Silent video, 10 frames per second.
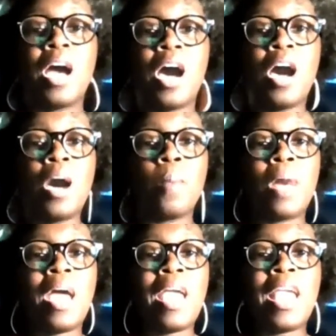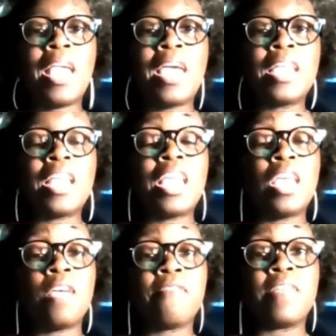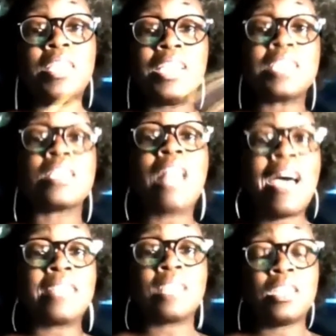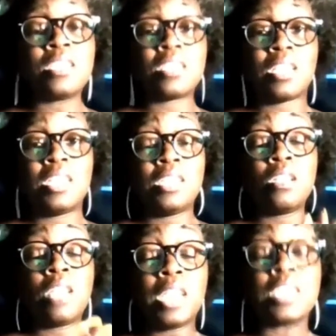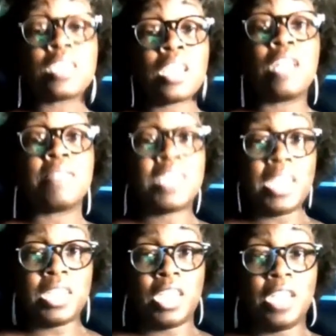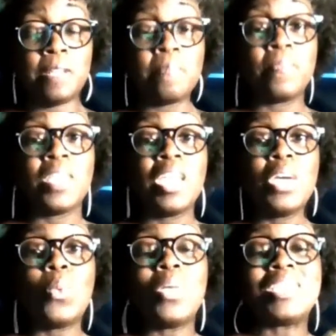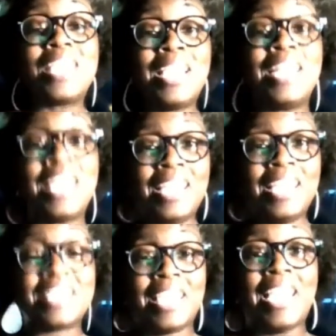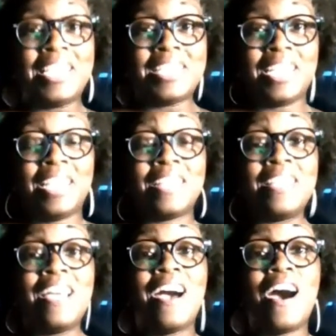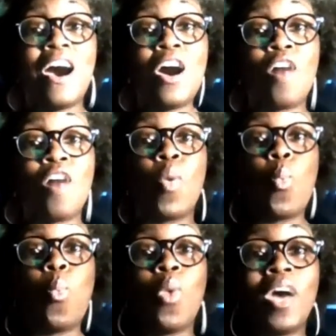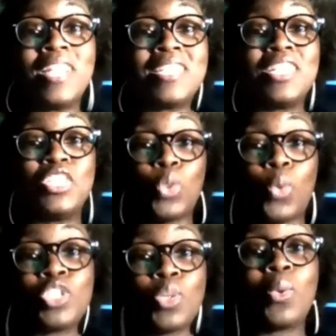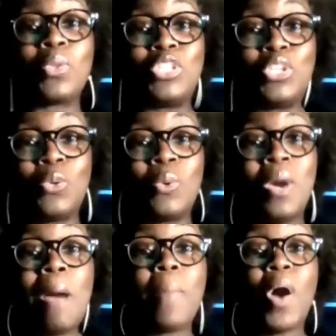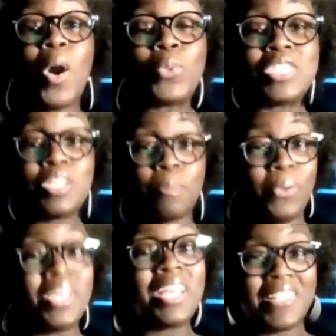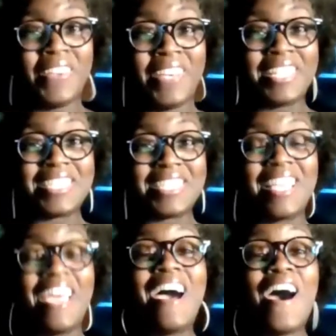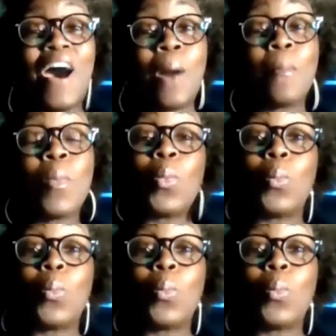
Um, and if this last legisl- legislative session was any indication of what Georgia will do post pre-clearance, um,